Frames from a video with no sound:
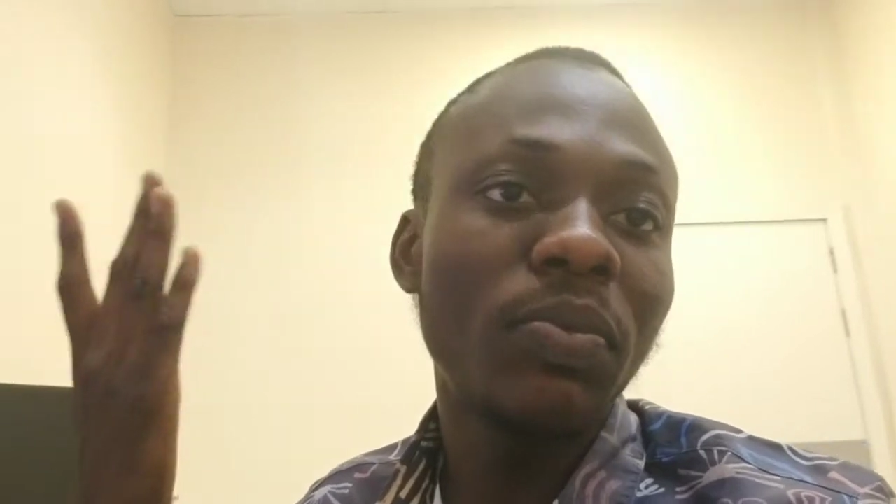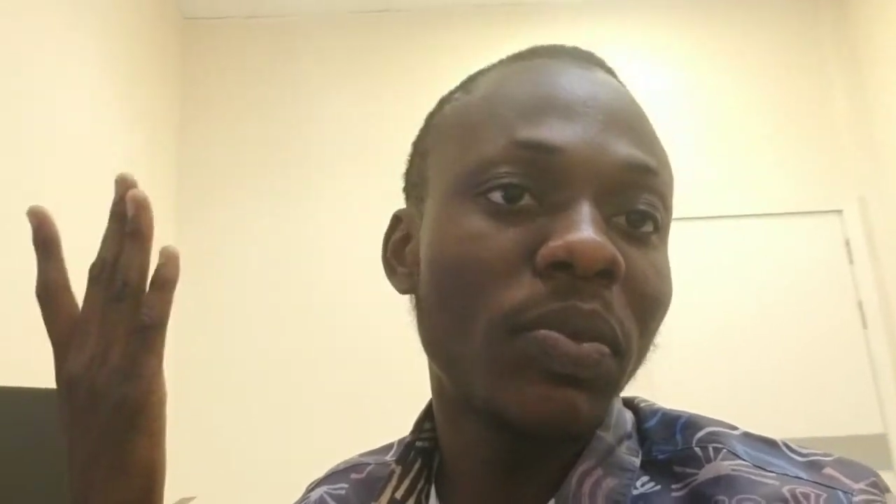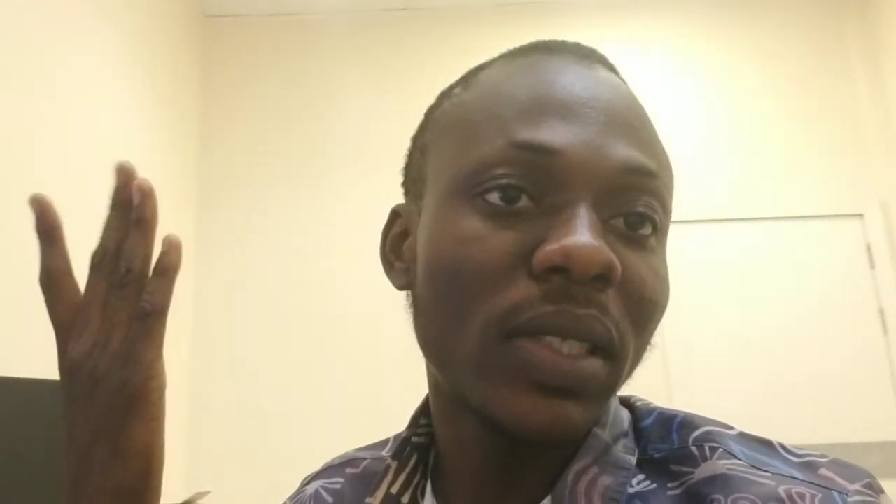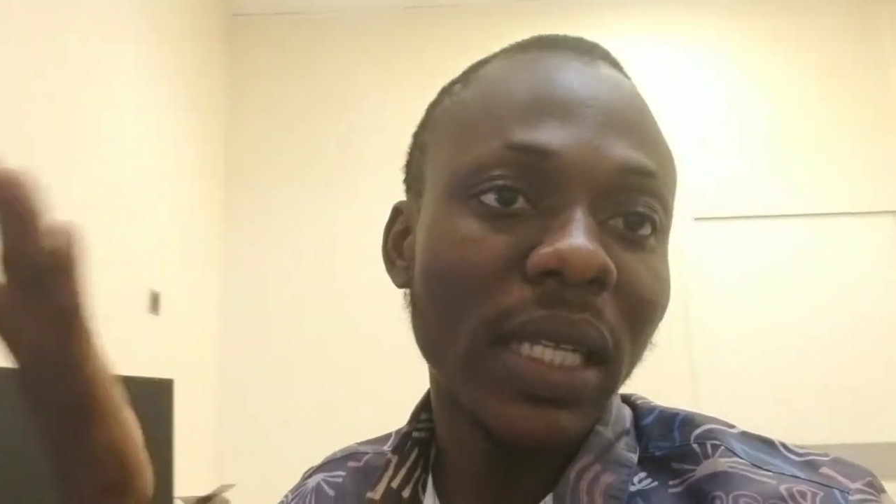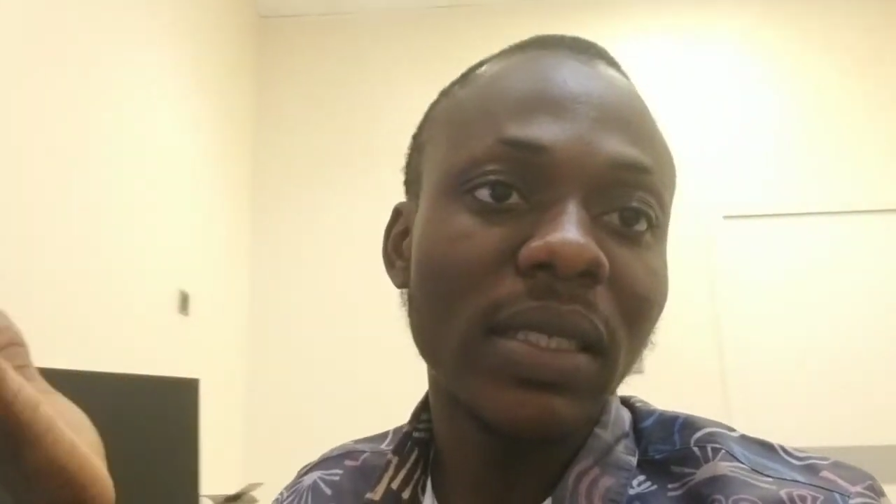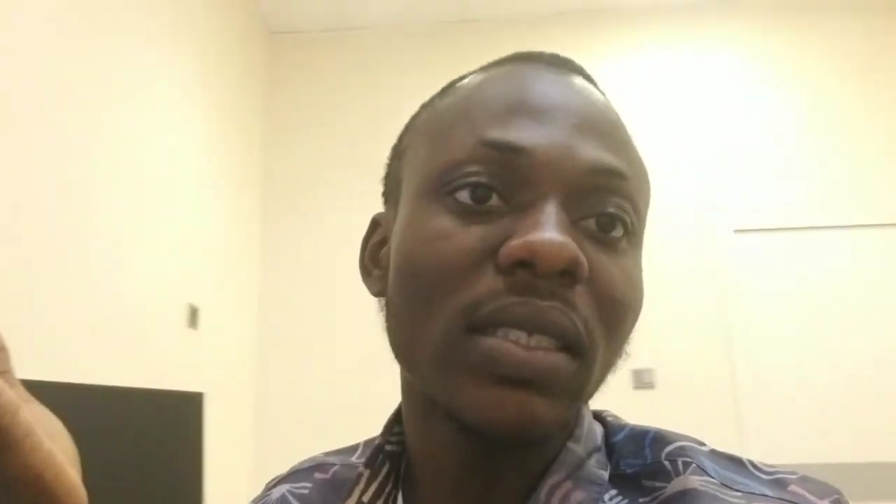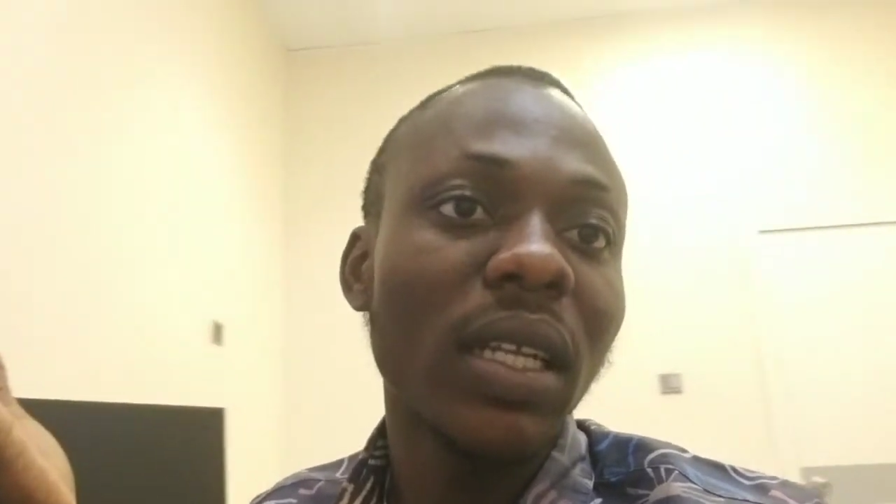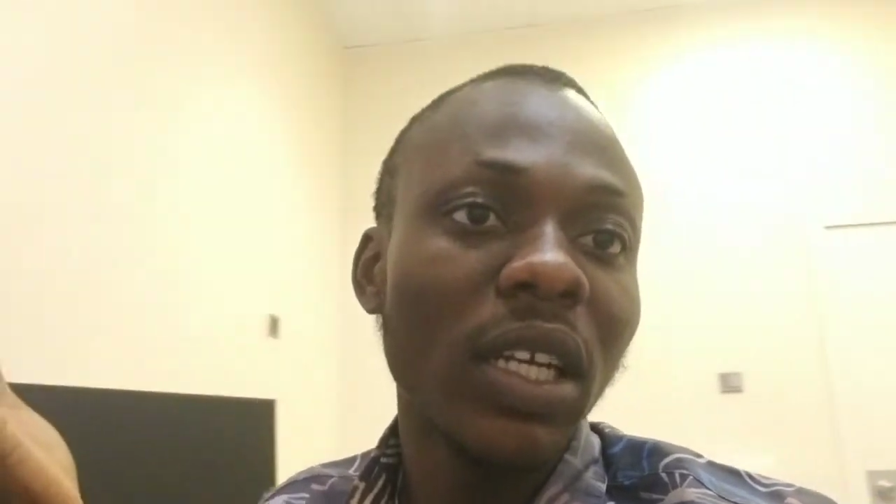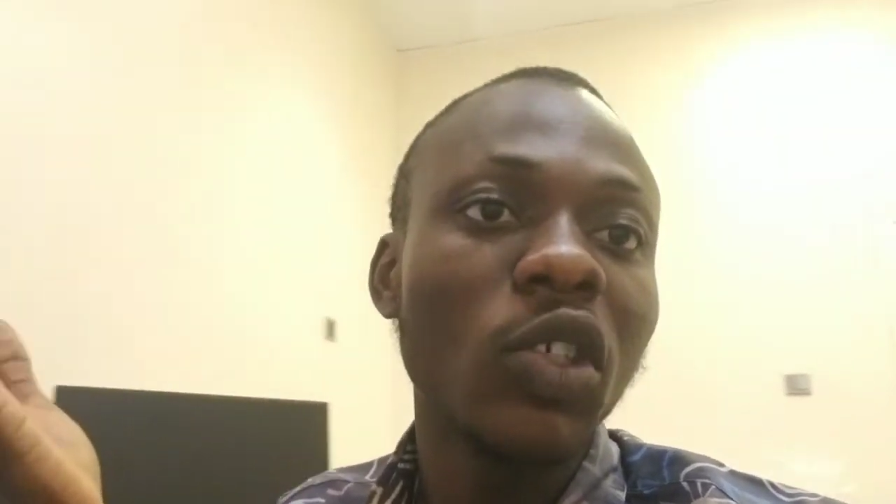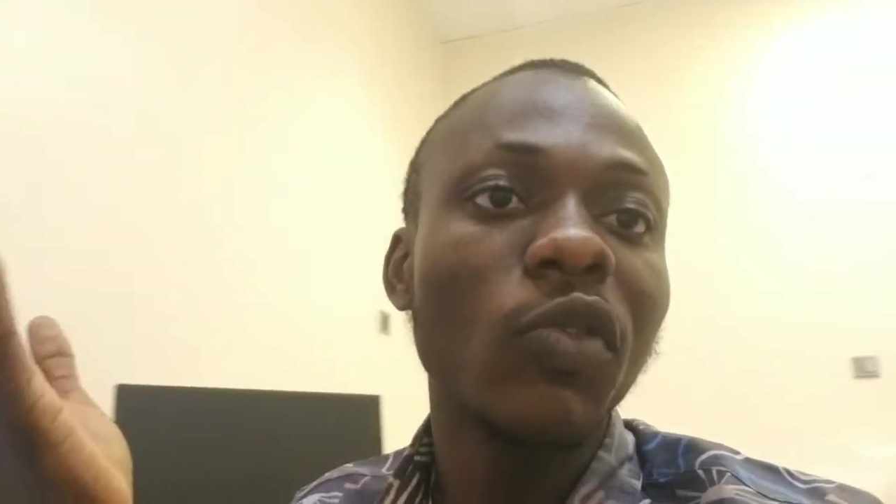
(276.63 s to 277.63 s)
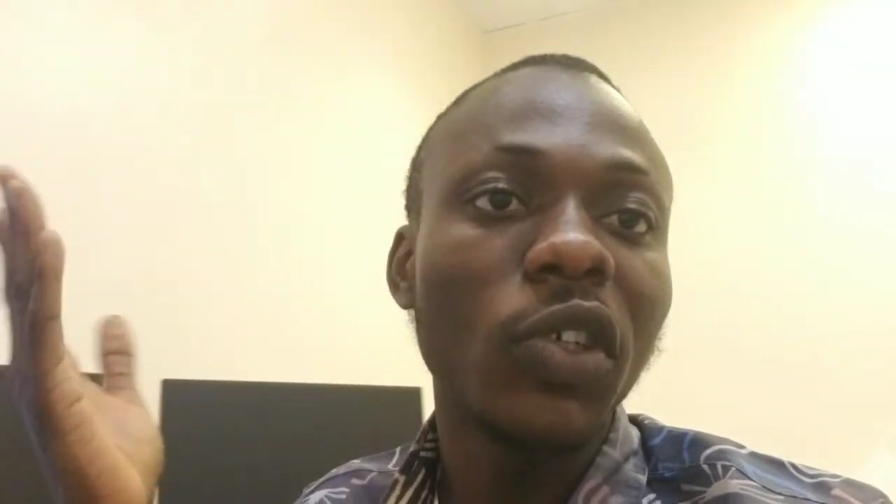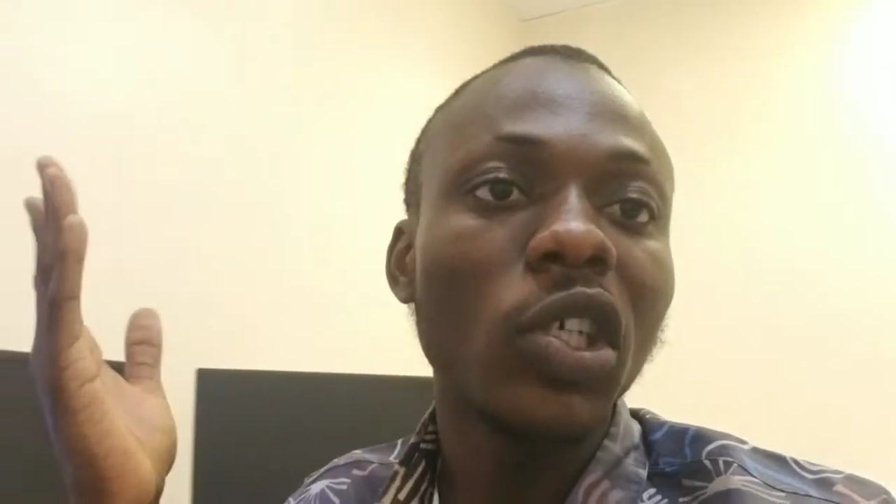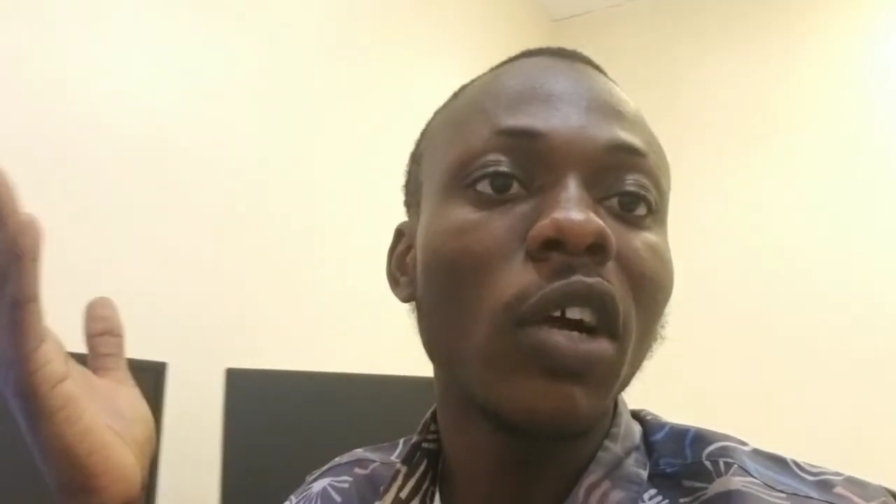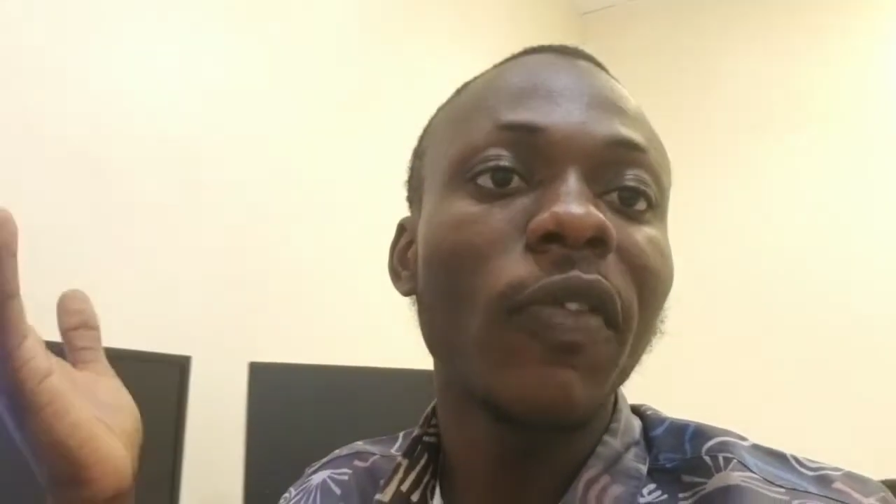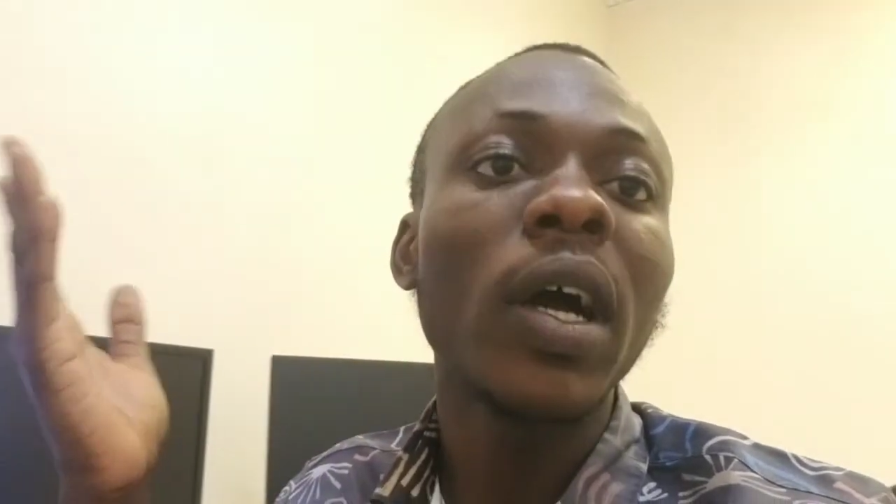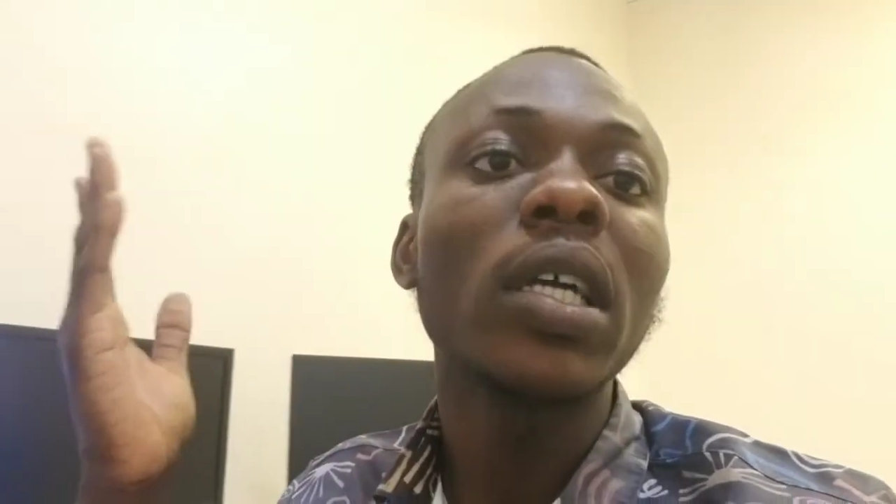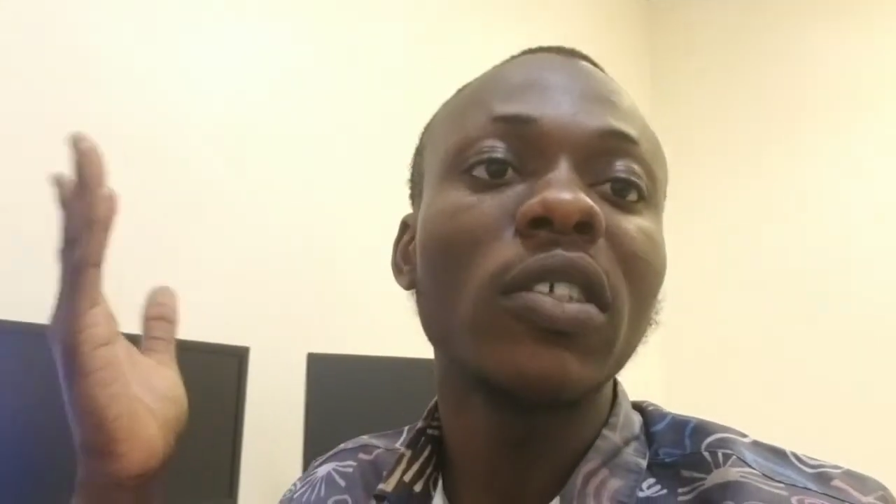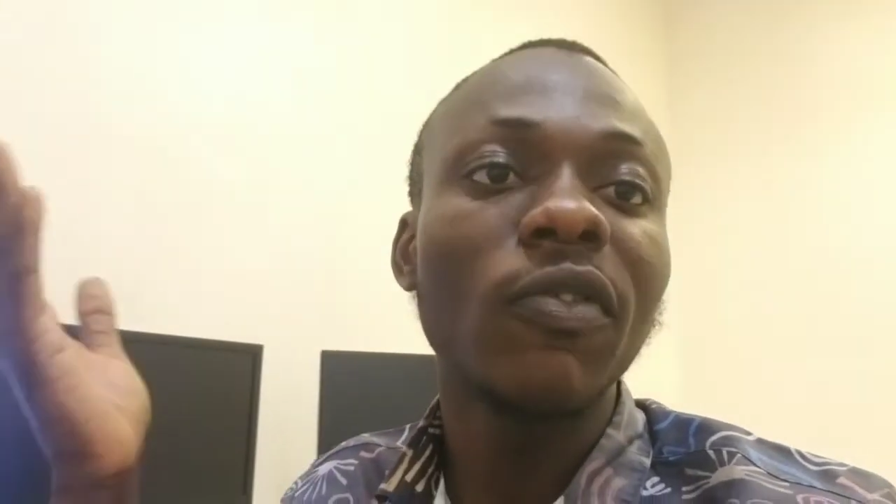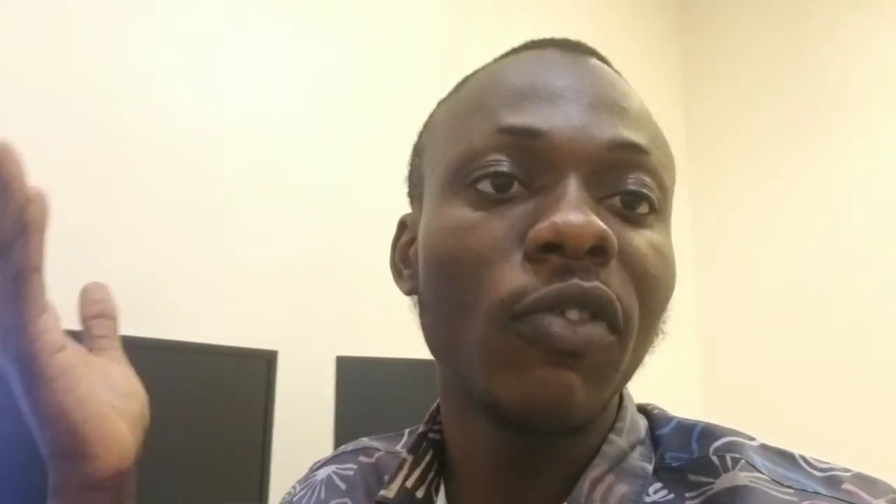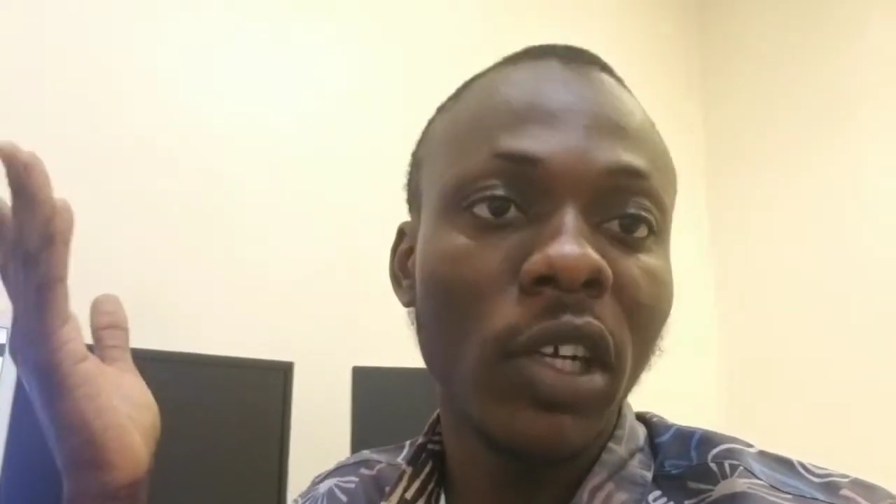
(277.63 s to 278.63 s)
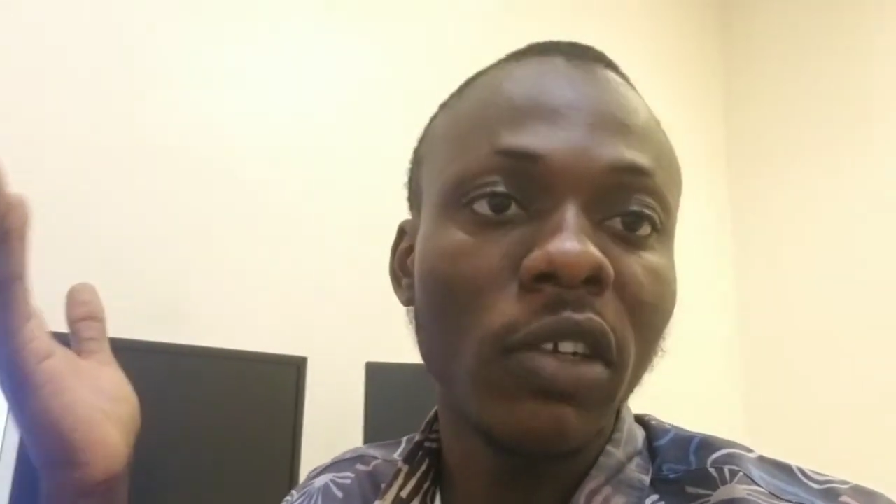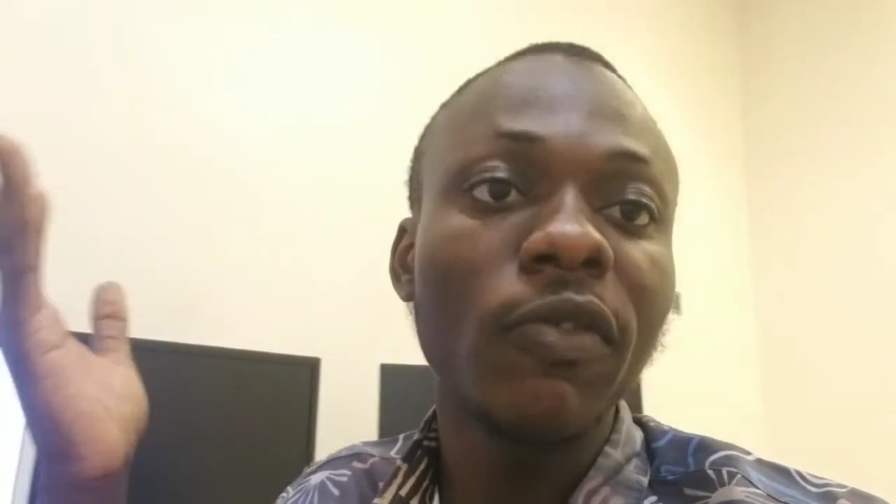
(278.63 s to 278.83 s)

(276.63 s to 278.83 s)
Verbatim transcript: starting salary of go radiographer is very